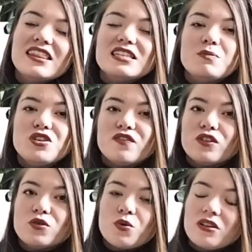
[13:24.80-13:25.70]
in this
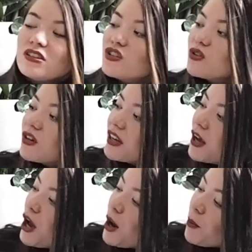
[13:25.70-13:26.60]
beautiful toile de joie
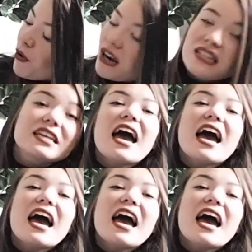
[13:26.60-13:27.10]
print.